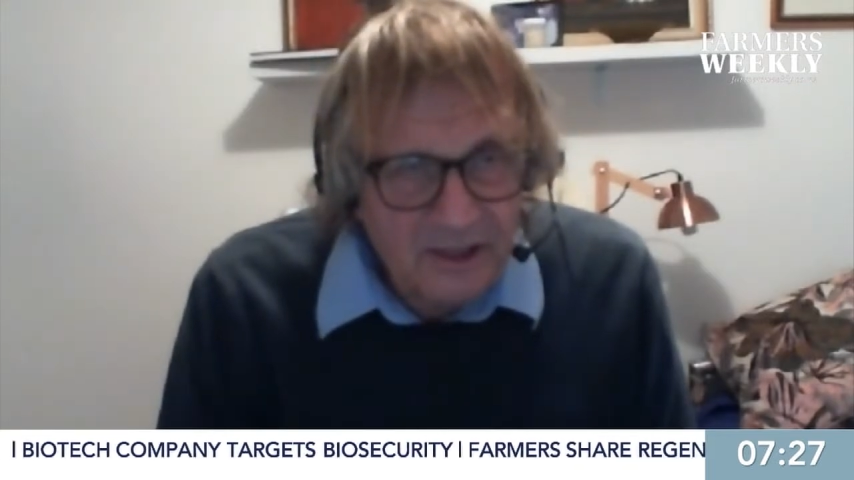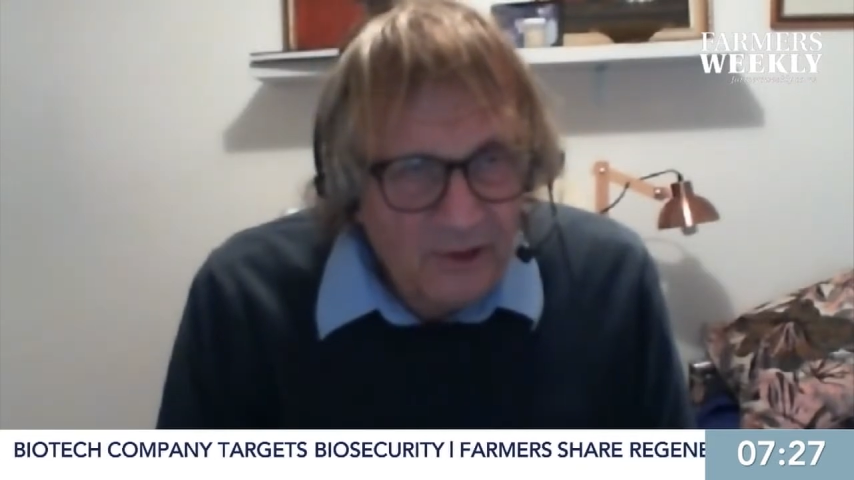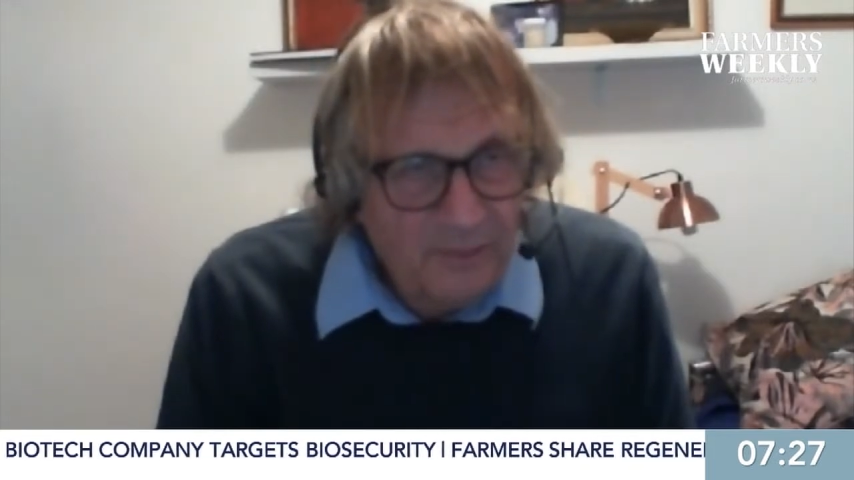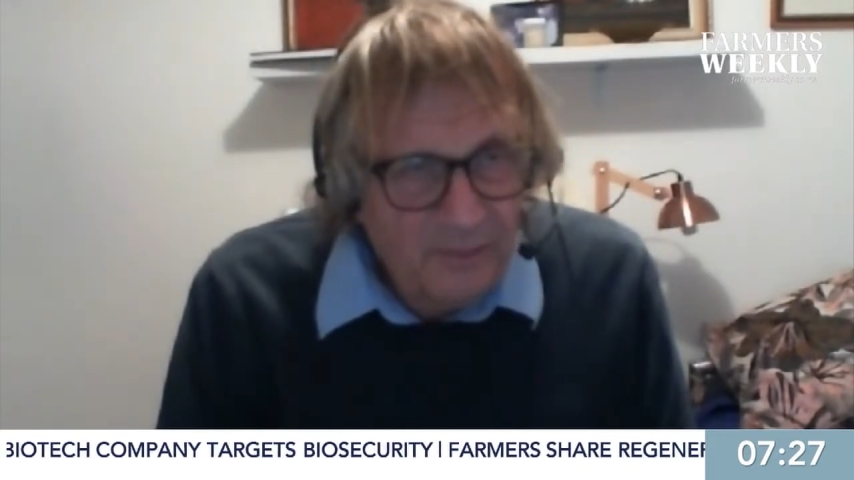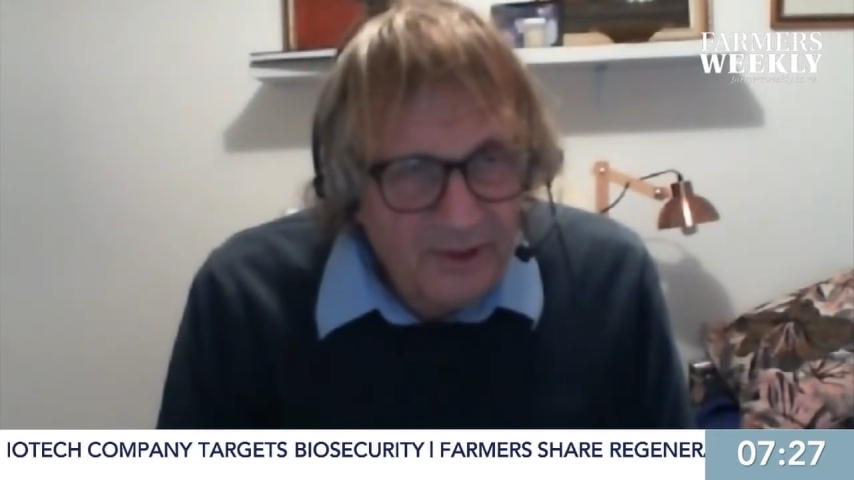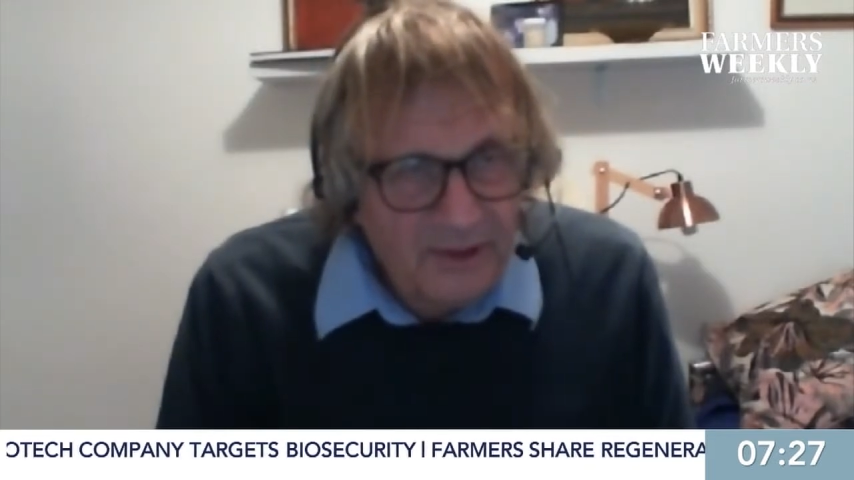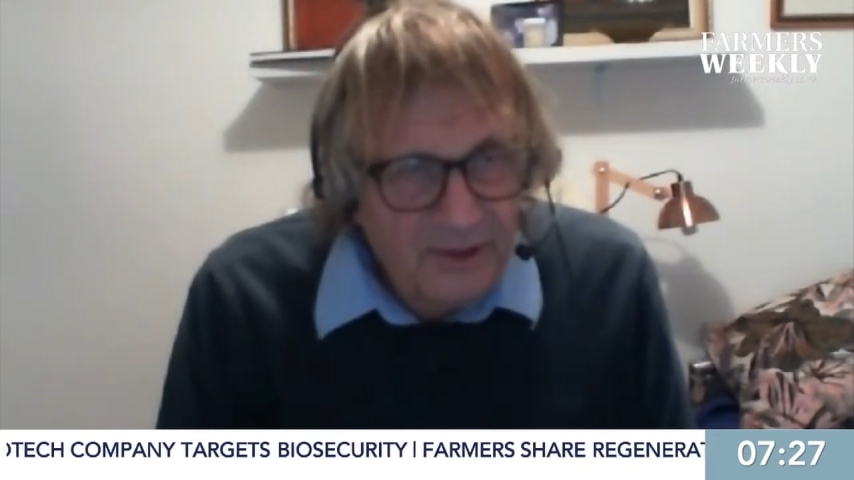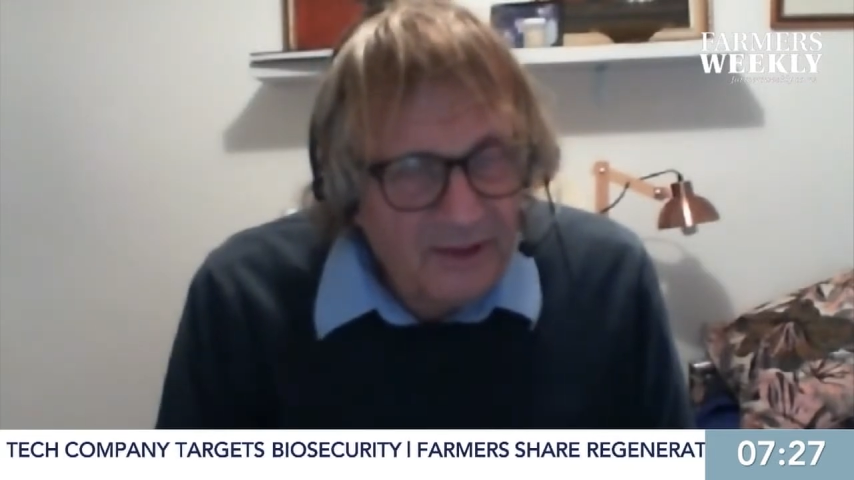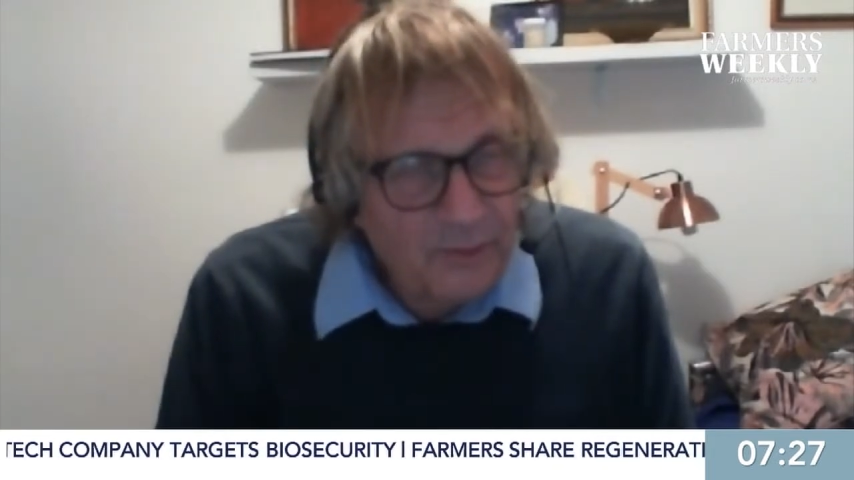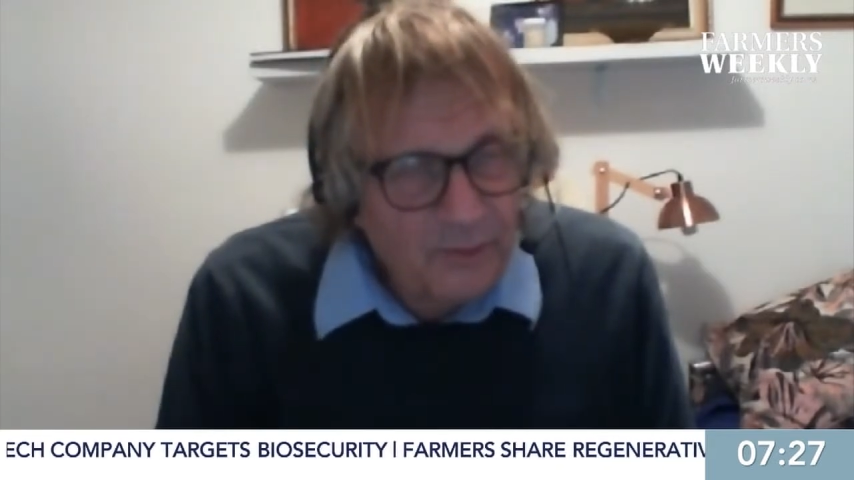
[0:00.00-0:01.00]
in Europe and
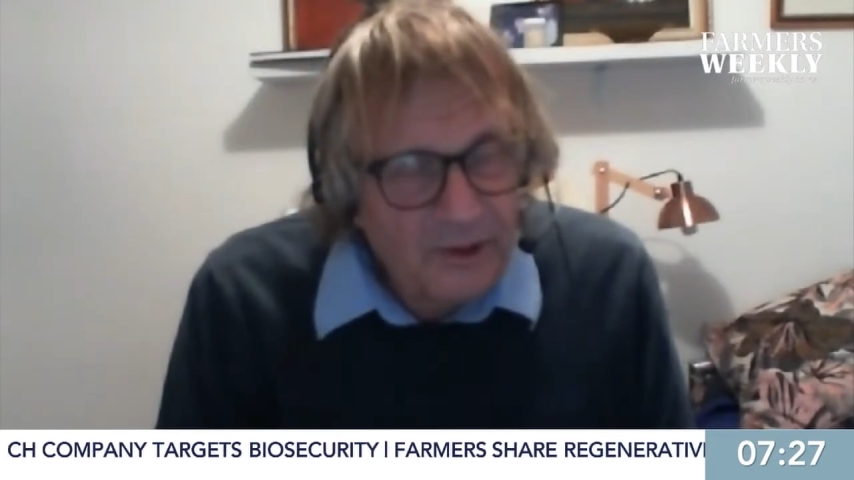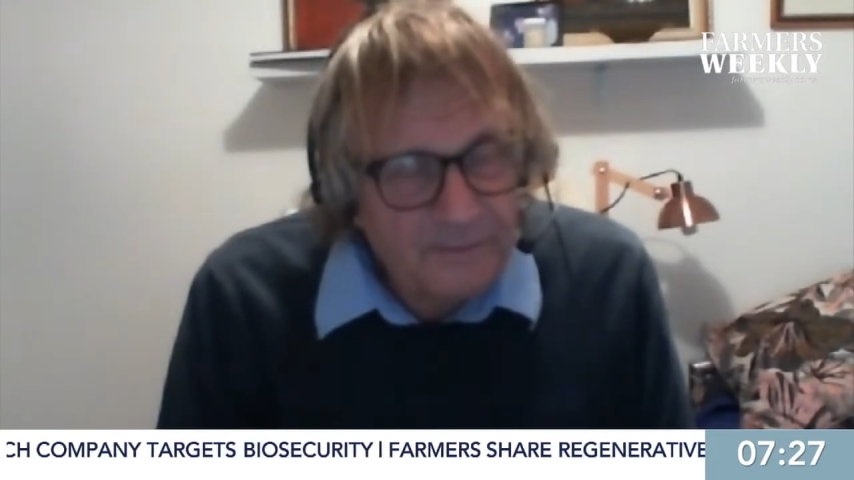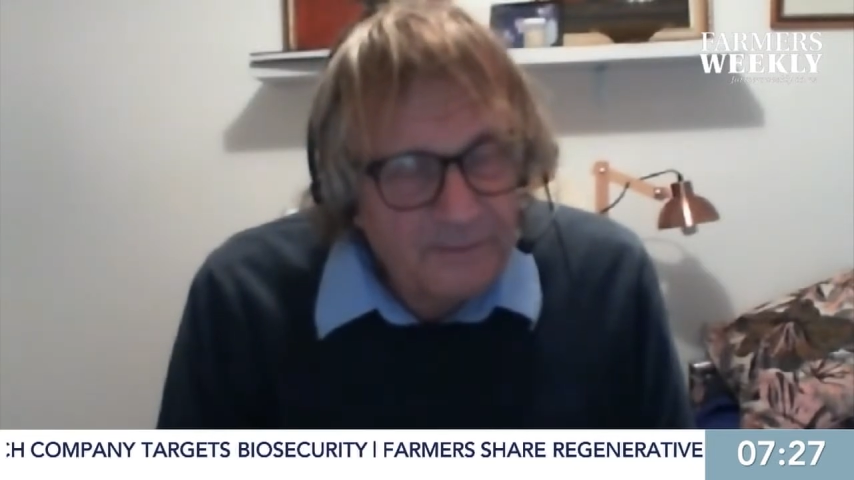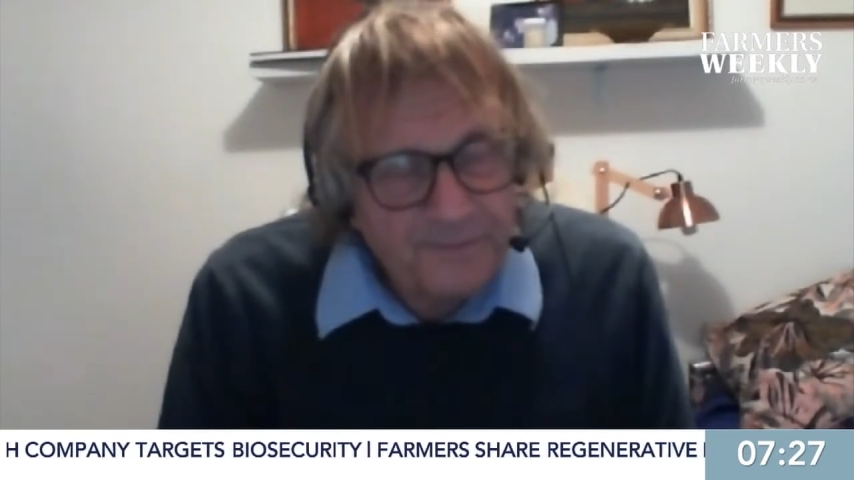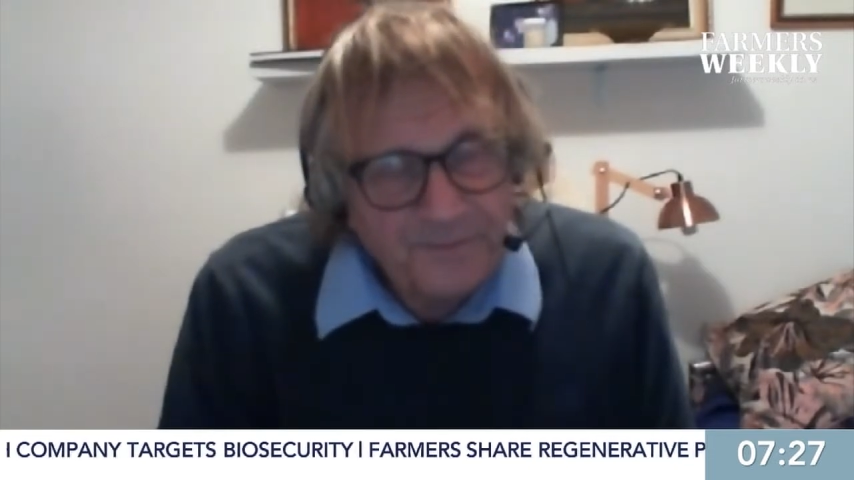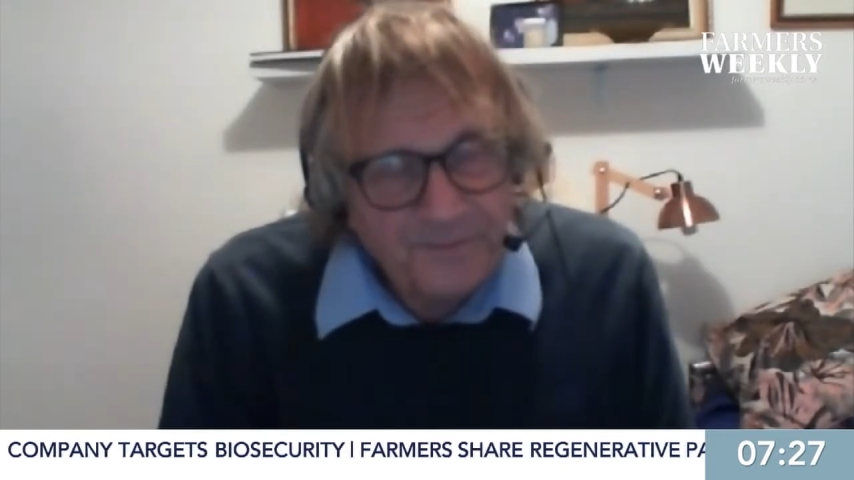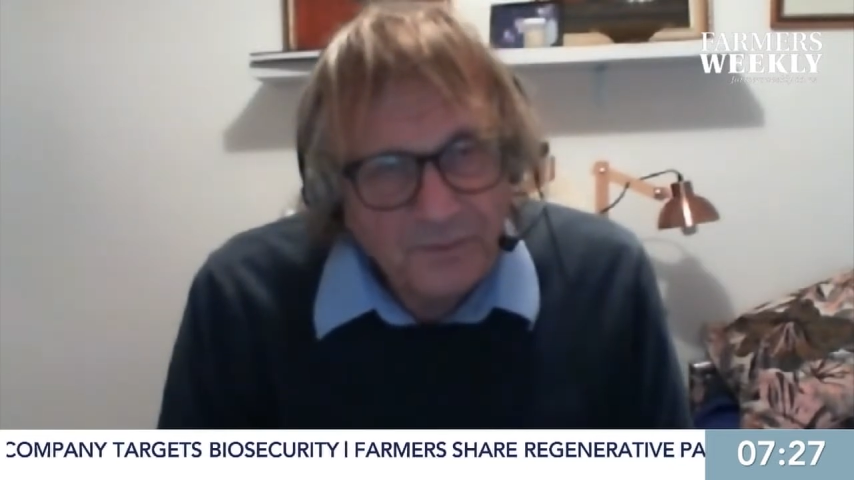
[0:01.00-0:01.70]
around the world.